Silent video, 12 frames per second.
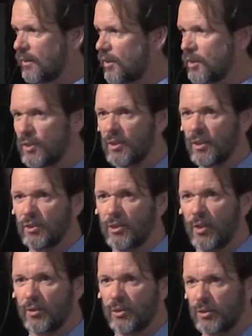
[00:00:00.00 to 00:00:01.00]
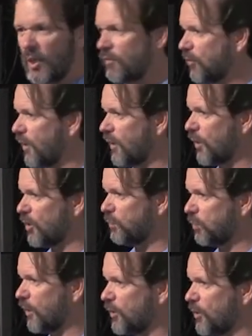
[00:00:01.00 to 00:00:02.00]
There's, there's no suffering in this
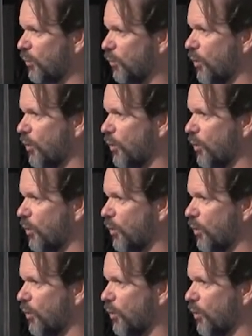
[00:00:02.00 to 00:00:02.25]
present